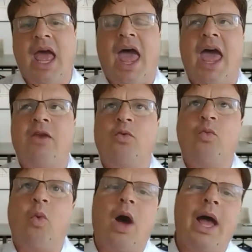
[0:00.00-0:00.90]
And
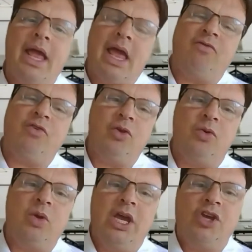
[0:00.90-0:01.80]
why have
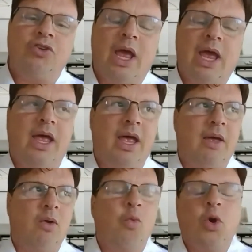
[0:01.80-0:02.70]
you,
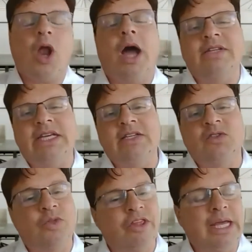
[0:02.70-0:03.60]
or what ideas
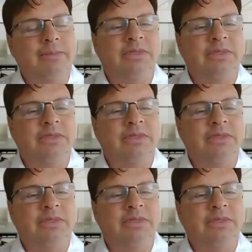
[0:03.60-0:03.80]
or themes